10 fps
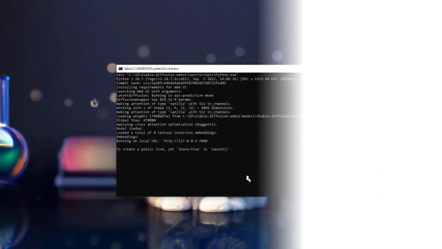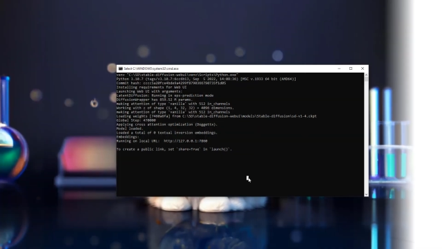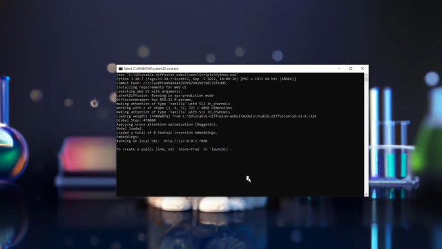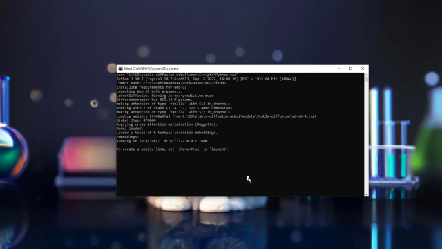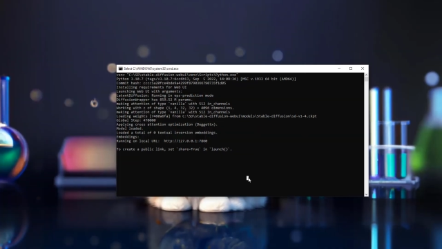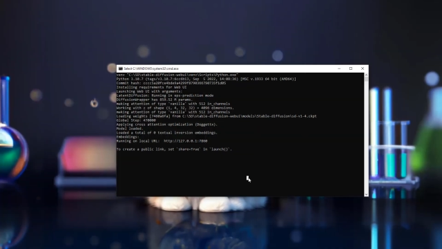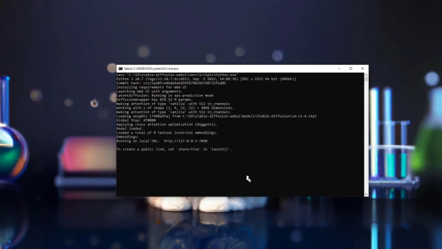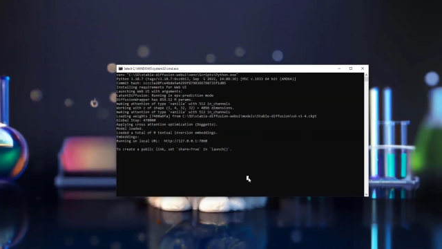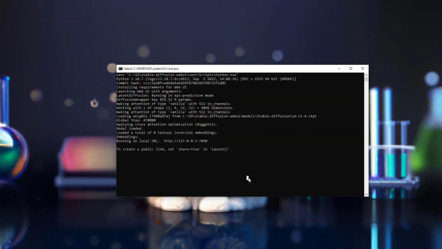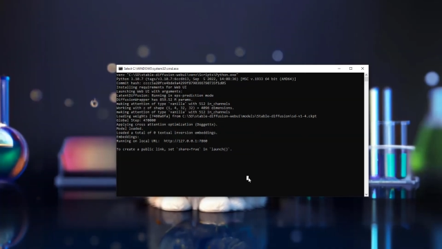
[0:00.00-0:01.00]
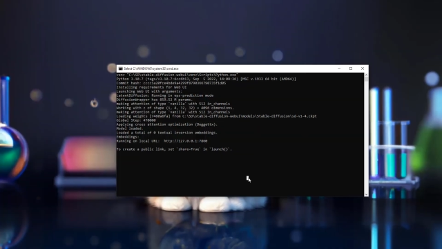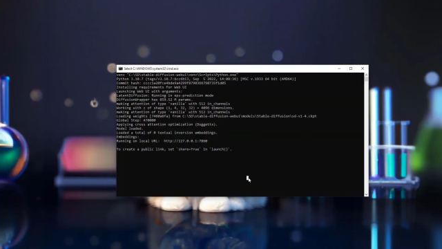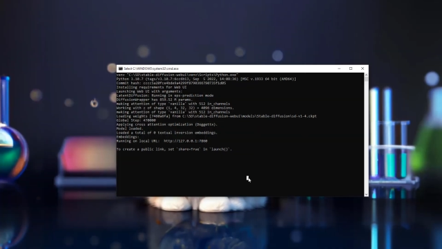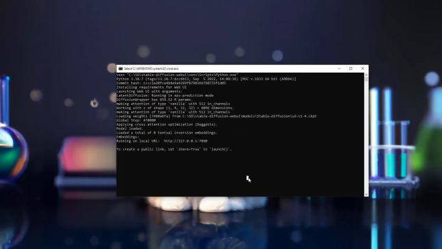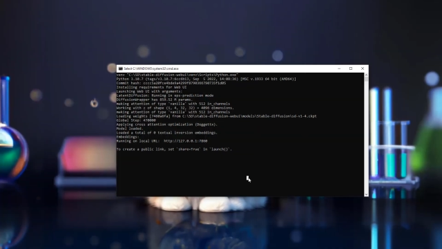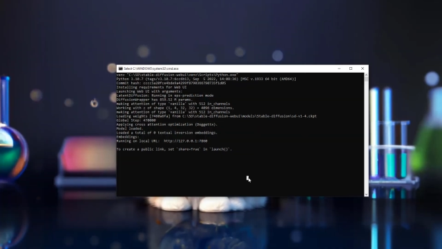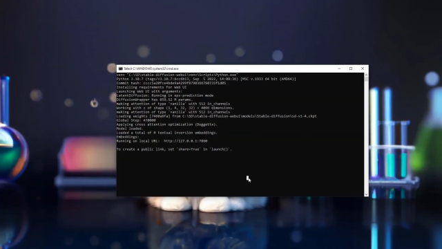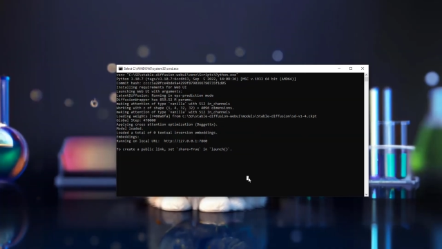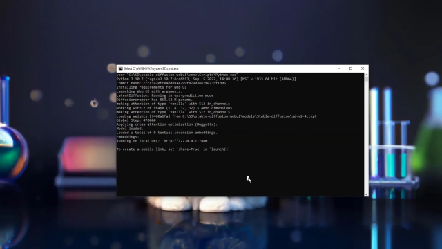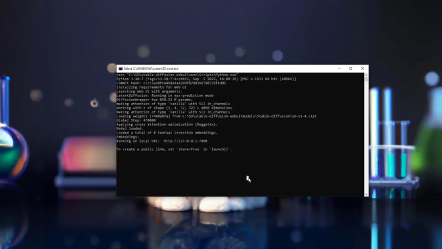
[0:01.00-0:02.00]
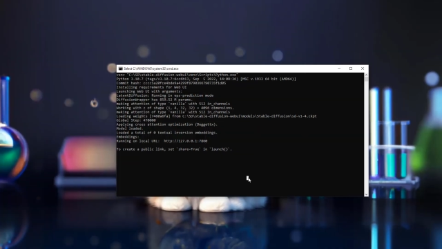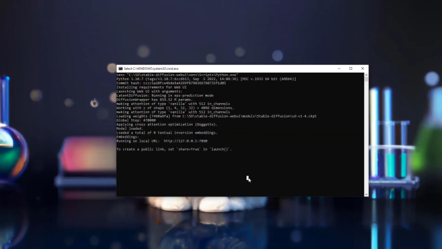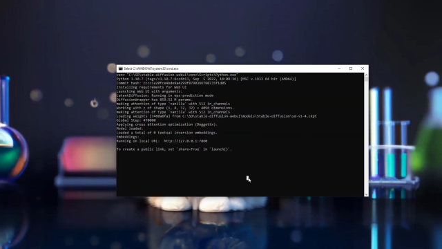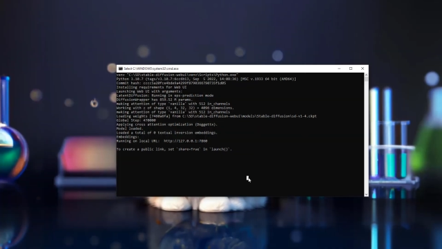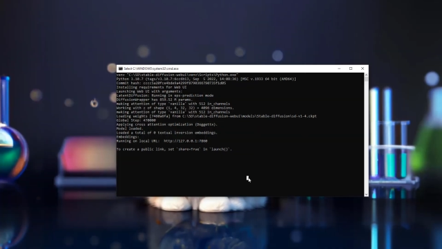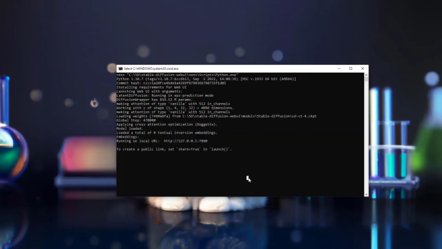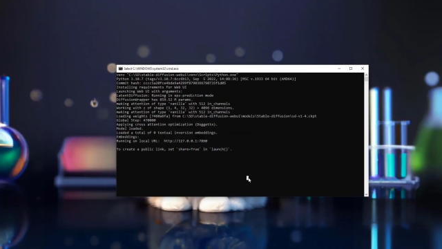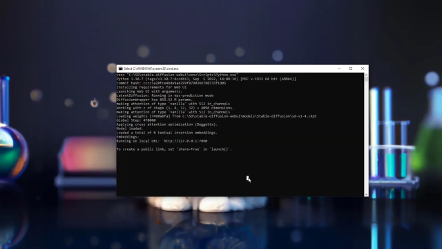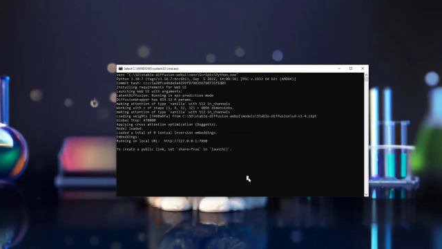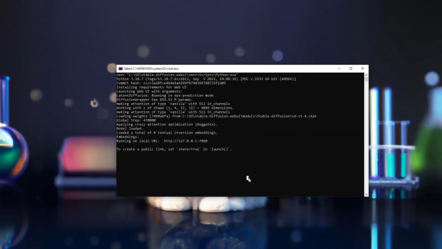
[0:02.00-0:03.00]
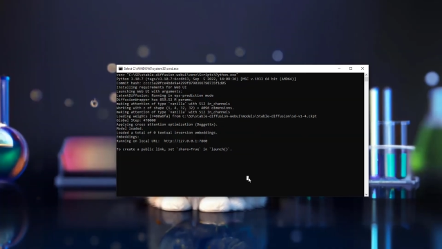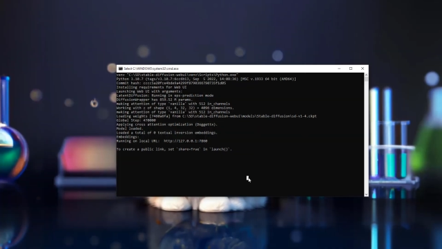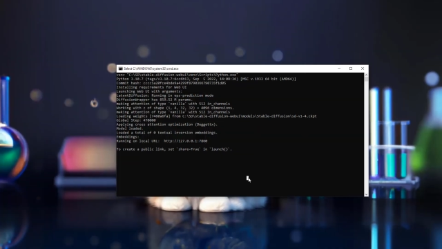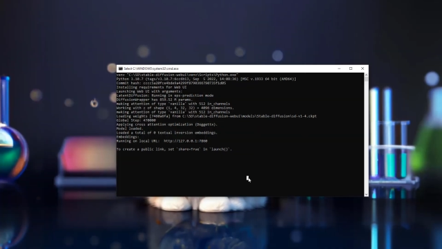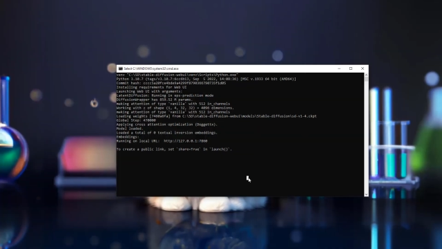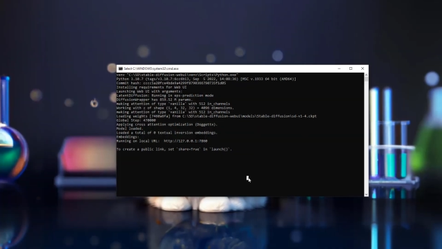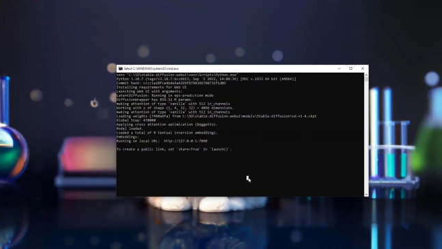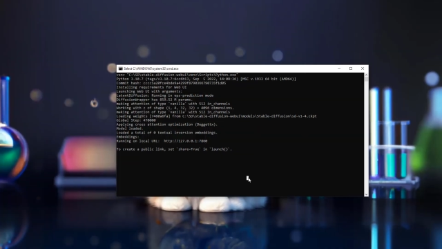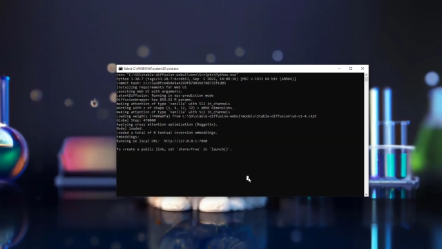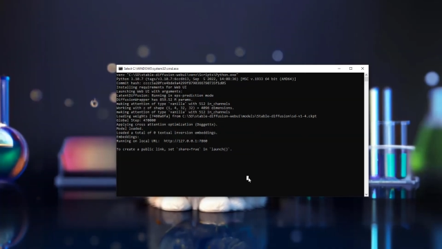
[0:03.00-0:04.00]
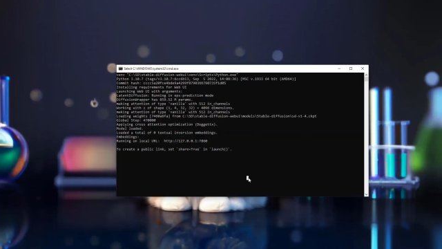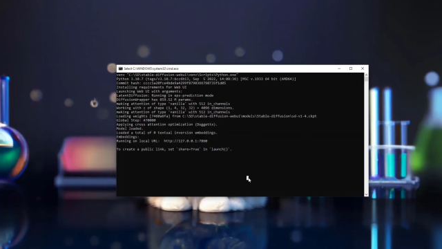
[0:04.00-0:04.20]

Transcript: No face is visible, so there are no lips to read.